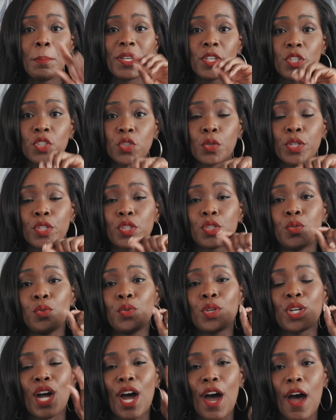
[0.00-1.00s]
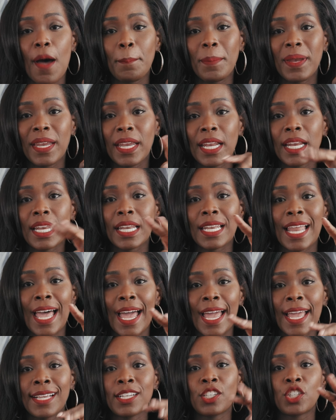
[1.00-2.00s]
be sure to comment,
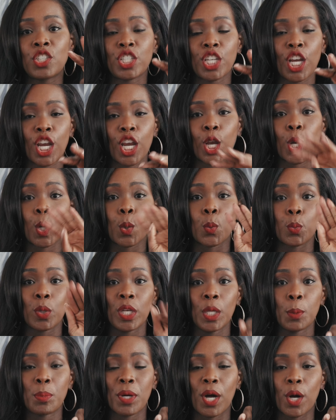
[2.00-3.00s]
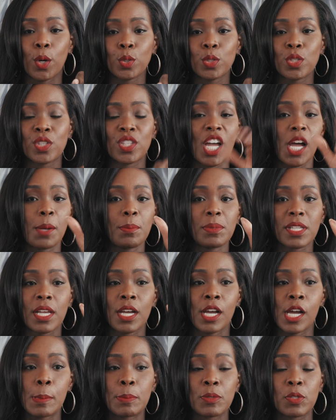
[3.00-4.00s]
like, share, repost, thumbs
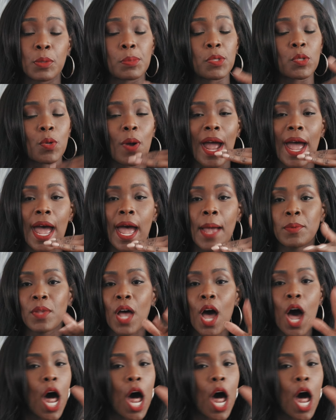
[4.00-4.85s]
up, subscribe,